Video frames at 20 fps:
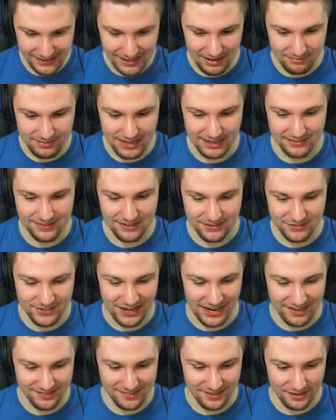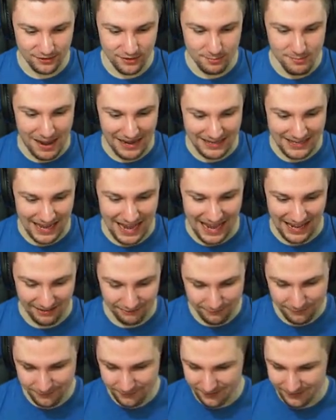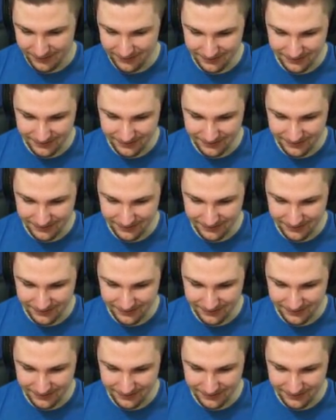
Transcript: I'm getting chased oh. into my oh, cast.